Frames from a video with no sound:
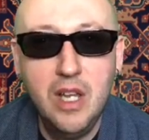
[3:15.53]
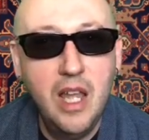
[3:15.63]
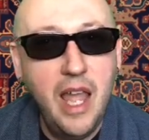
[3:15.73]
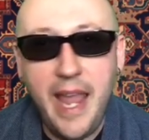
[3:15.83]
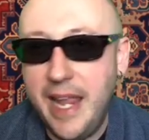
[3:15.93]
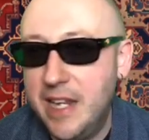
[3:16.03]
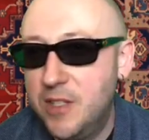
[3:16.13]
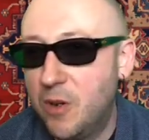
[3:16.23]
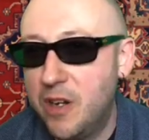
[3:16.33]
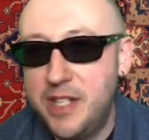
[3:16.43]
and it
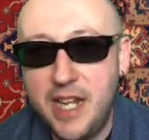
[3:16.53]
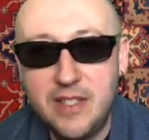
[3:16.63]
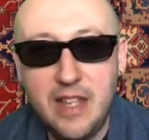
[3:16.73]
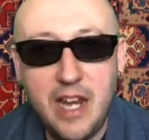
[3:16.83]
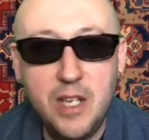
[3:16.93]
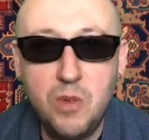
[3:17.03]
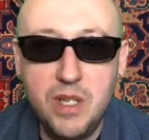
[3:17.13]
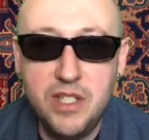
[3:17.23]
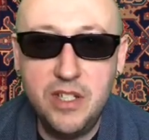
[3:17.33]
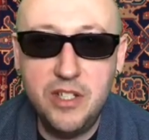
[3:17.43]
sort of takes a lot of
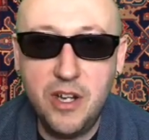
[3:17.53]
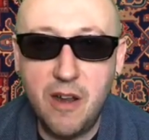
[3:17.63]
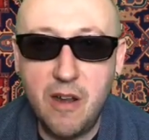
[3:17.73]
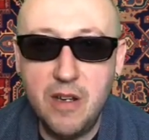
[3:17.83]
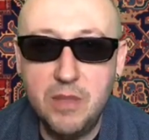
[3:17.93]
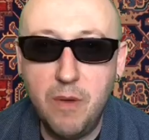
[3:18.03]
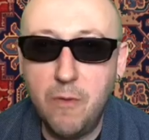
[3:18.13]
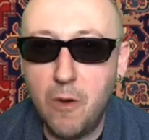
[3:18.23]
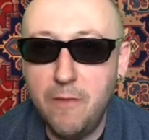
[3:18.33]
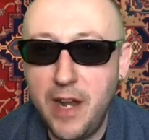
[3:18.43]
twists and turns
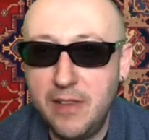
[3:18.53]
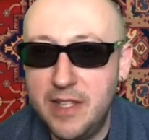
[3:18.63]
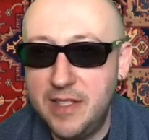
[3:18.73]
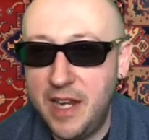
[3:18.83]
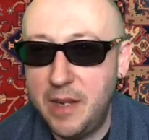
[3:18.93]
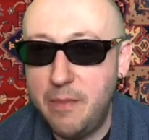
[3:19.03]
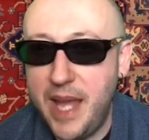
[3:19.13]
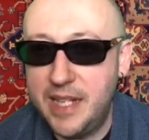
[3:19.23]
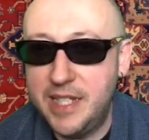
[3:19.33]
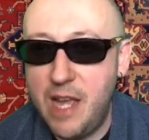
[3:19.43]
before finally setting
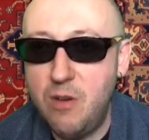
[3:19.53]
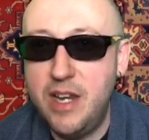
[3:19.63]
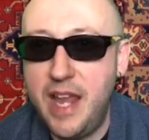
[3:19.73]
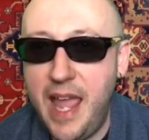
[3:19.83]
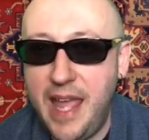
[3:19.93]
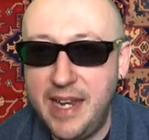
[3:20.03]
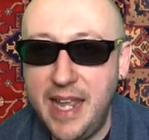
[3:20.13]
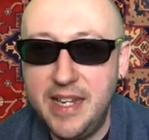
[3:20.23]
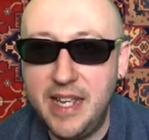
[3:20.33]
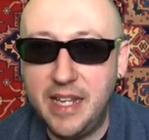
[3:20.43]
back down and
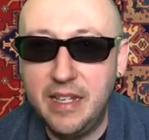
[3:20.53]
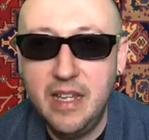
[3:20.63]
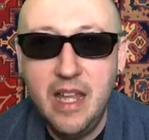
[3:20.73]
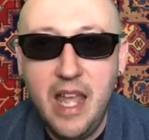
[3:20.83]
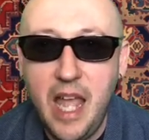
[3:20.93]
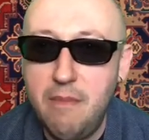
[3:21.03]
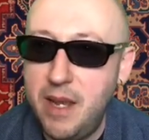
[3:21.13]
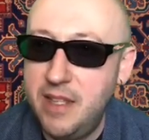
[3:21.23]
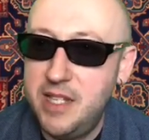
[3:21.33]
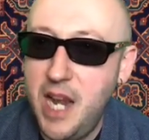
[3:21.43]
ending. And
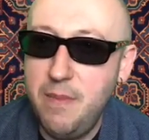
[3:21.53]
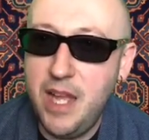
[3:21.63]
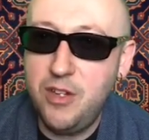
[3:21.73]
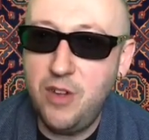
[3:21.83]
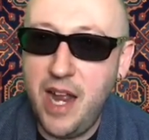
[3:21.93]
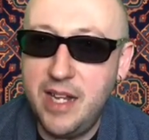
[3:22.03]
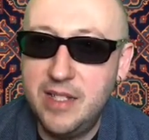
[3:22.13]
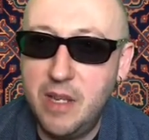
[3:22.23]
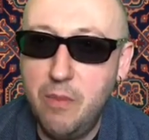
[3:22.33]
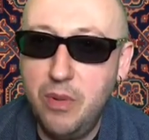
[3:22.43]
by the time that track is
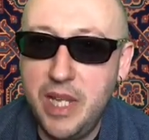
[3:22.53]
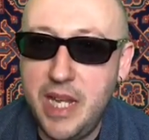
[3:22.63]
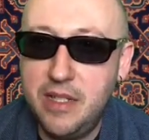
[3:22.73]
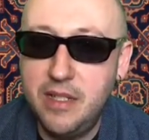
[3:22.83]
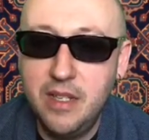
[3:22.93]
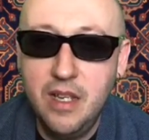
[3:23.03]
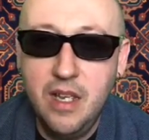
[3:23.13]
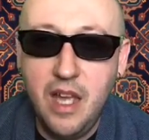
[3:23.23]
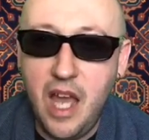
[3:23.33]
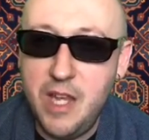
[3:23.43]
complete,
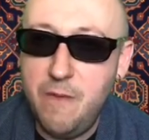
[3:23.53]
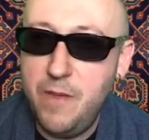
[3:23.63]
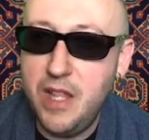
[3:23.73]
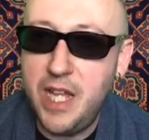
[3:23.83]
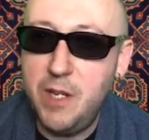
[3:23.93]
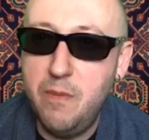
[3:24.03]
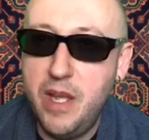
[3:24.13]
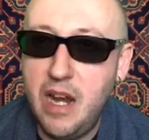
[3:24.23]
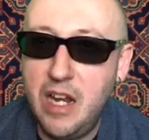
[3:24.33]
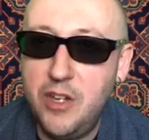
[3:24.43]
you feel like you've
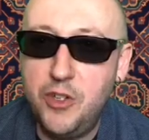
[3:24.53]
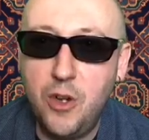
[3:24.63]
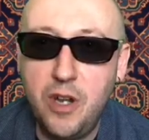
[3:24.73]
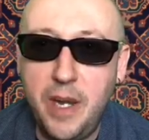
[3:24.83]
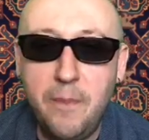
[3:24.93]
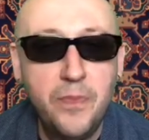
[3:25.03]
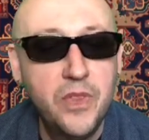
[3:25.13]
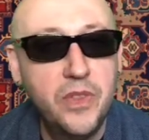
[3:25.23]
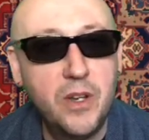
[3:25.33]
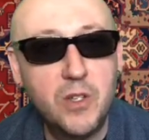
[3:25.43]
been on a journey.
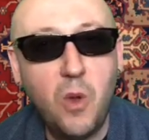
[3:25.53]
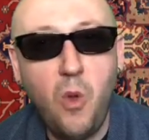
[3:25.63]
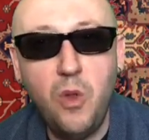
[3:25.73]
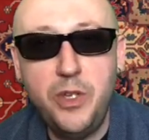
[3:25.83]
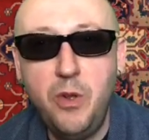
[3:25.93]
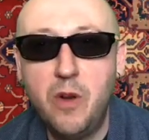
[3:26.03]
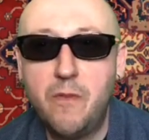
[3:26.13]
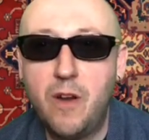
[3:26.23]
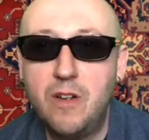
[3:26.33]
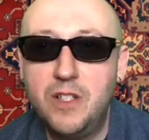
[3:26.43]
There's a whole
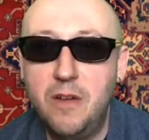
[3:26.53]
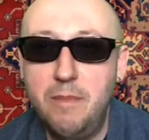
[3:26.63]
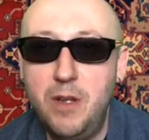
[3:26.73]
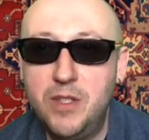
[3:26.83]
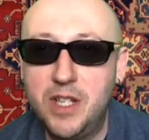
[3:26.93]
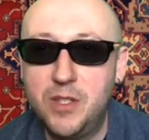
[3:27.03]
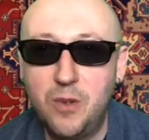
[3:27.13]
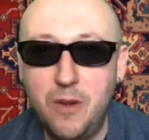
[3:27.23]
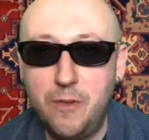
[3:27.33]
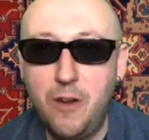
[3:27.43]
universe of music
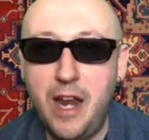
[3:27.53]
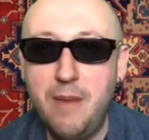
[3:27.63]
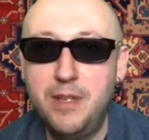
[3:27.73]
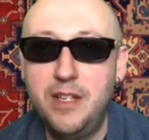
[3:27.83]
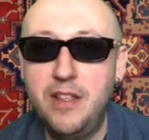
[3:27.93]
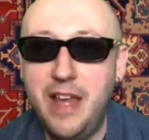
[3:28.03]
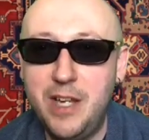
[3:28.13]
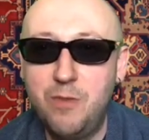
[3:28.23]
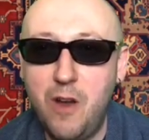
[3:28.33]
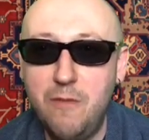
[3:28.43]
sort of crammed into
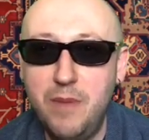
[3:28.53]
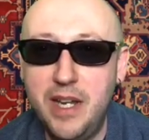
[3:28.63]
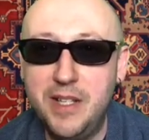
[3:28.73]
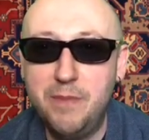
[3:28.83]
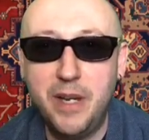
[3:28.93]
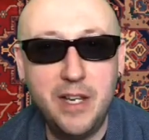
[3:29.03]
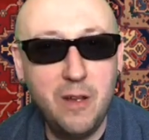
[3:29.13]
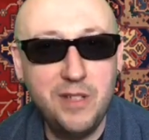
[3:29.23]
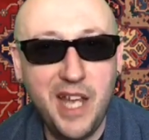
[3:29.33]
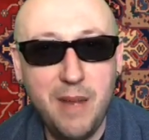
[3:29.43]
that 12 minutes, but at
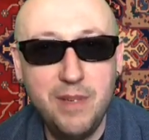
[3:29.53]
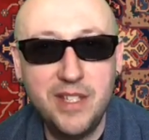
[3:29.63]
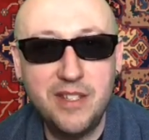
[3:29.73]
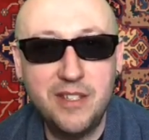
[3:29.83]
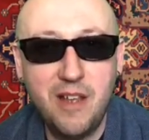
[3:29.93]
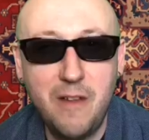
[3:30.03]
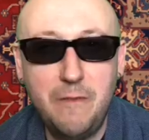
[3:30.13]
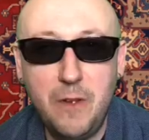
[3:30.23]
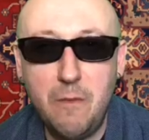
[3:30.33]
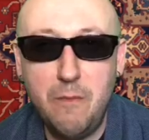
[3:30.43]
no time does the song
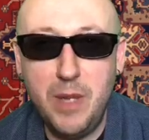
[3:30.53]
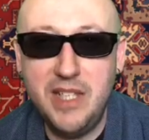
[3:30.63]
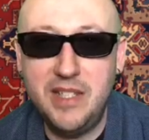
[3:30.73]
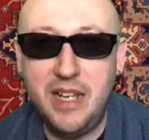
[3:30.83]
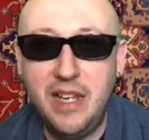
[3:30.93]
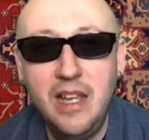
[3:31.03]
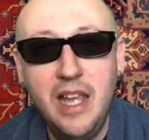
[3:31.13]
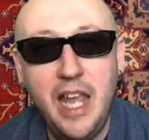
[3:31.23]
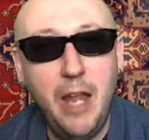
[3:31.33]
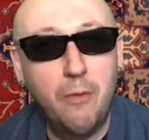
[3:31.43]
feel busy.
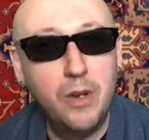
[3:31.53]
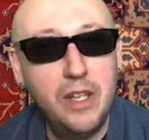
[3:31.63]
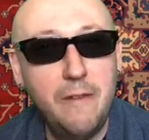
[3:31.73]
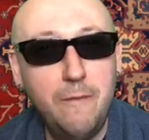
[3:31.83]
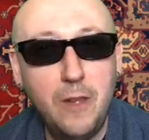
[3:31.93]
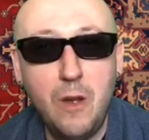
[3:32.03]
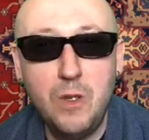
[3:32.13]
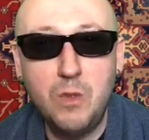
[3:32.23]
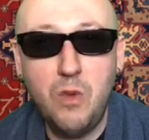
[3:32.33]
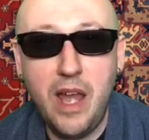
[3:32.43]
It really
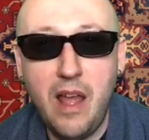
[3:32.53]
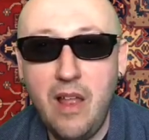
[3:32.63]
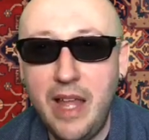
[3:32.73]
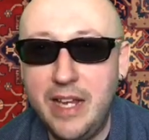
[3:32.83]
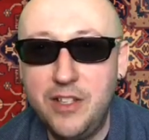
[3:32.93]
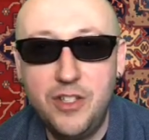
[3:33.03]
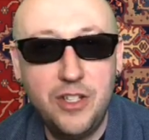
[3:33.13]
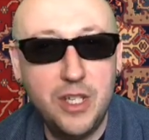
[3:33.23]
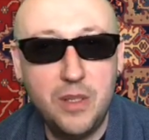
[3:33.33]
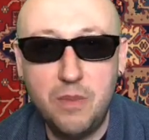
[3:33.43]
flows well, and it's
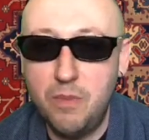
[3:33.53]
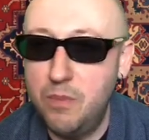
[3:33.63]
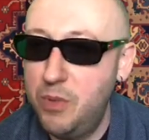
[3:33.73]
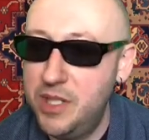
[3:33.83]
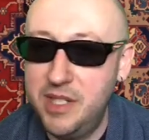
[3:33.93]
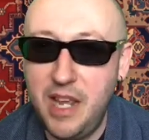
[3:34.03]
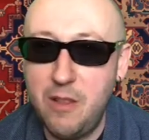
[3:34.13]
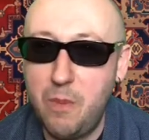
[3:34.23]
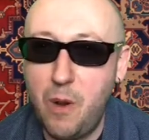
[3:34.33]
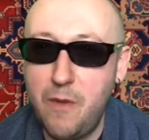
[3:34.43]
just put
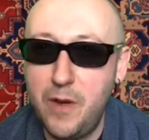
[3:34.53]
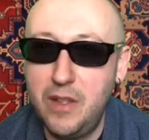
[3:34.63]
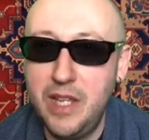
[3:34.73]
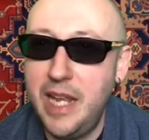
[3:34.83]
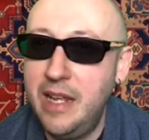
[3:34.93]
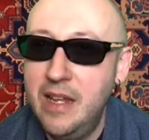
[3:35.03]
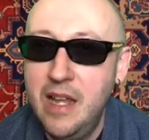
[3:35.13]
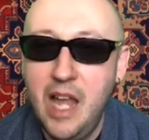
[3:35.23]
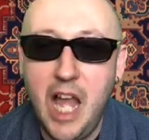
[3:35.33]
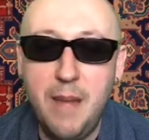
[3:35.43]
together perfectly.
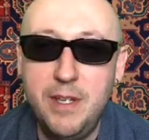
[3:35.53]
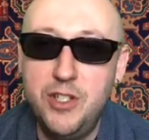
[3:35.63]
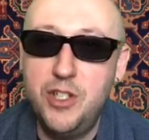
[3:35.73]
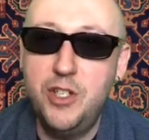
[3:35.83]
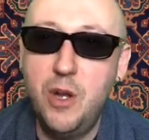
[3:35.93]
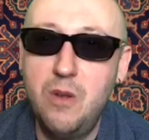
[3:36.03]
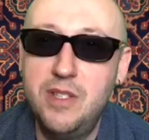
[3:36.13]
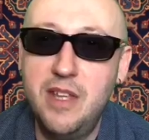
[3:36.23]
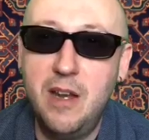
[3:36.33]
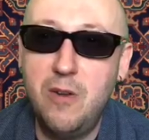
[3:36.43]
It just
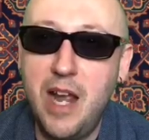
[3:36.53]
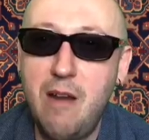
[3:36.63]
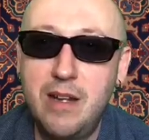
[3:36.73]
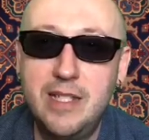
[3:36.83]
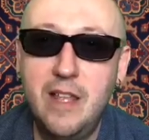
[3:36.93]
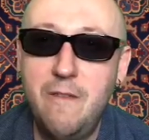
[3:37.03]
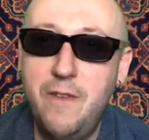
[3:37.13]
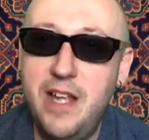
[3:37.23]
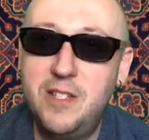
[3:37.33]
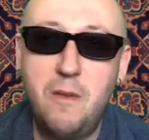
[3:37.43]
shows that Oneiric
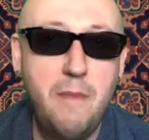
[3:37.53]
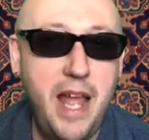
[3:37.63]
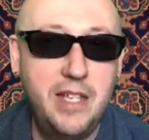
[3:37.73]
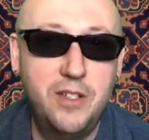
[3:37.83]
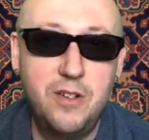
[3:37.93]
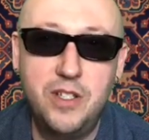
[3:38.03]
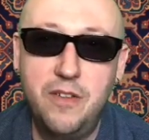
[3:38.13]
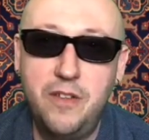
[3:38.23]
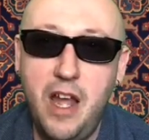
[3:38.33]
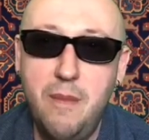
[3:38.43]
Celephais are masters
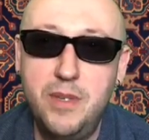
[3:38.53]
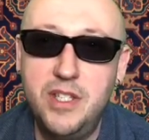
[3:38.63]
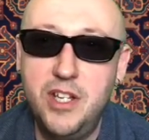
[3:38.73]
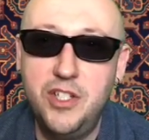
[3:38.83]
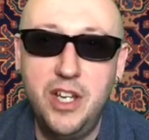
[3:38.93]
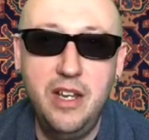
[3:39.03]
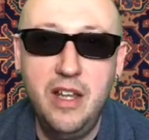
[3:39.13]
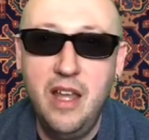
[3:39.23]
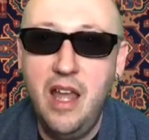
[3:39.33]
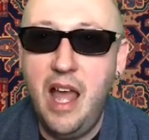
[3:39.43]
of composition.
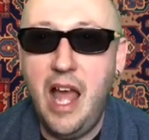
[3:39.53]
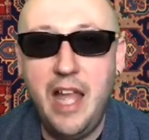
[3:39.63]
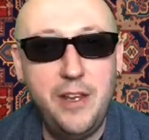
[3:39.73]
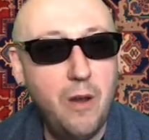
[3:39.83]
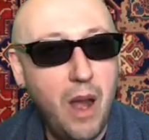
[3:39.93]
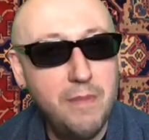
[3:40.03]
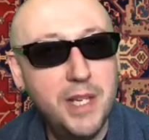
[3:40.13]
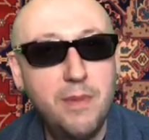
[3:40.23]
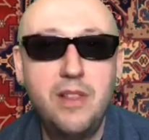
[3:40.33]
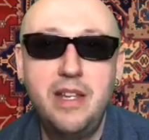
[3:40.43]
I'm
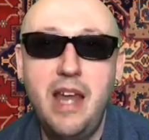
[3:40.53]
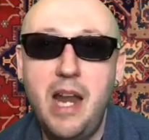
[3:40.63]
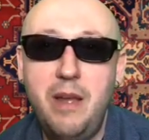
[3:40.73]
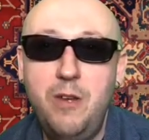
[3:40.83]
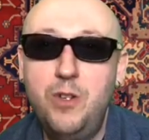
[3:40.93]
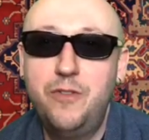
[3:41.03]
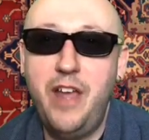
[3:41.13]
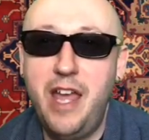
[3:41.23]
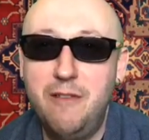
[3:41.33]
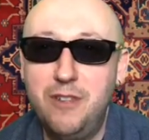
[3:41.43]
typically not a huge
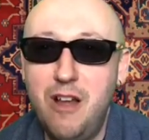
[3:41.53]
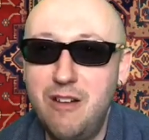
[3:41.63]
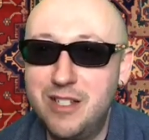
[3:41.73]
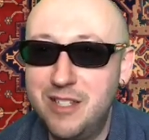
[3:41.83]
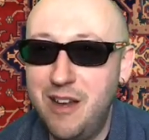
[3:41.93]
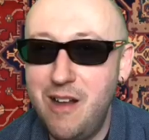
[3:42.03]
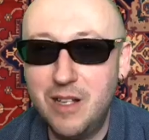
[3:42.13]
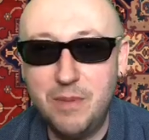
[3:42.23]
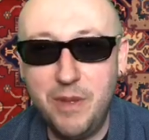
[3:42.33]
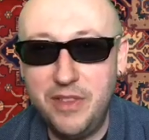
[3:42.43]
fan of long
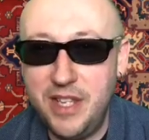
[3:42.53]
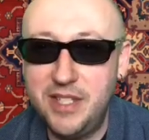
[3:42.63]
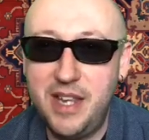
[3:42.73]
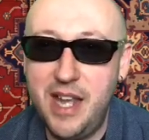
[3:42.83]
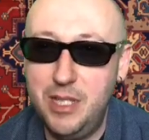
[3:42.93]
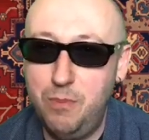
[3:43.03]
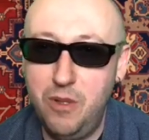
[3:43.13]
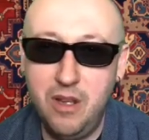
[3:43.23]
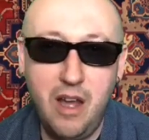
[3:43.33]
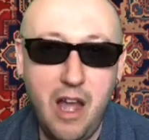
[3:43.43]
songs, but these guys
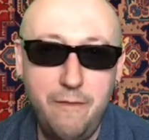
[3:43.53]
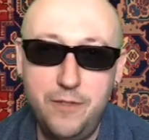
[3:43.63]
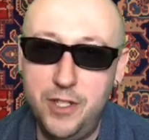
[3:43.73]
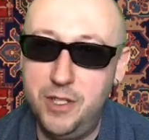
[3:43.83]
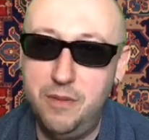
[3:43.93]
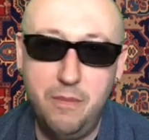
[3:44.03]
pull it off just